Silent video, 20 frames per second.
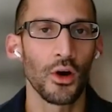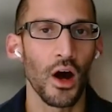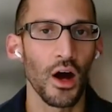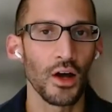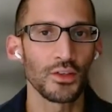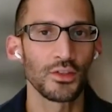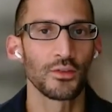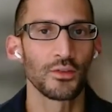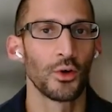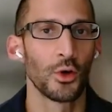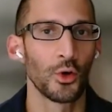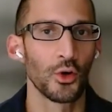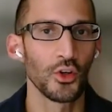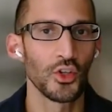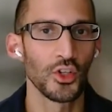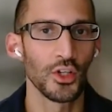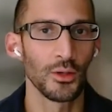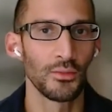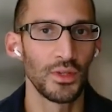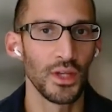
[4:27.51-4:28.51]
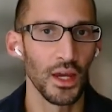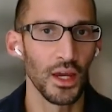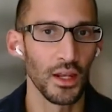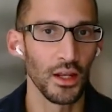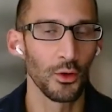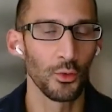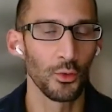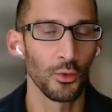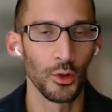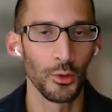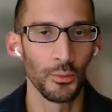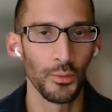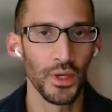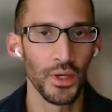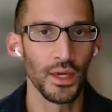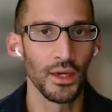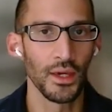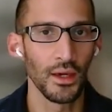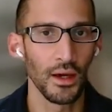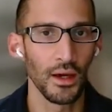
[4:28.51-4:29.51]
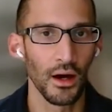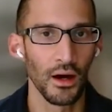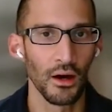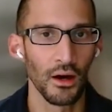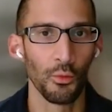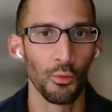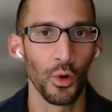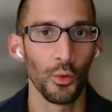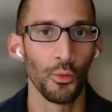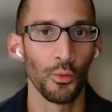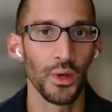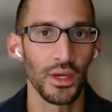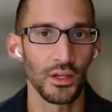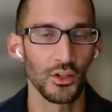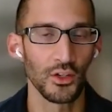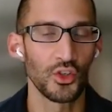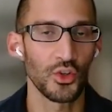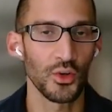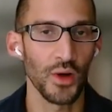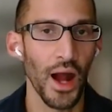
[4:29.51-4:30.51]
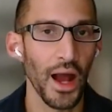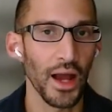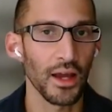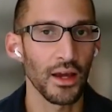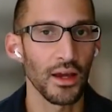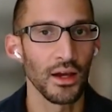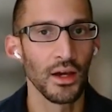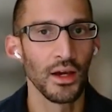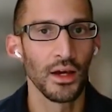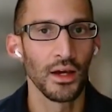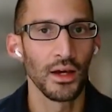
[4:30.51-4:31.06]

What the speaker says: cost of ownership data, will be what we can track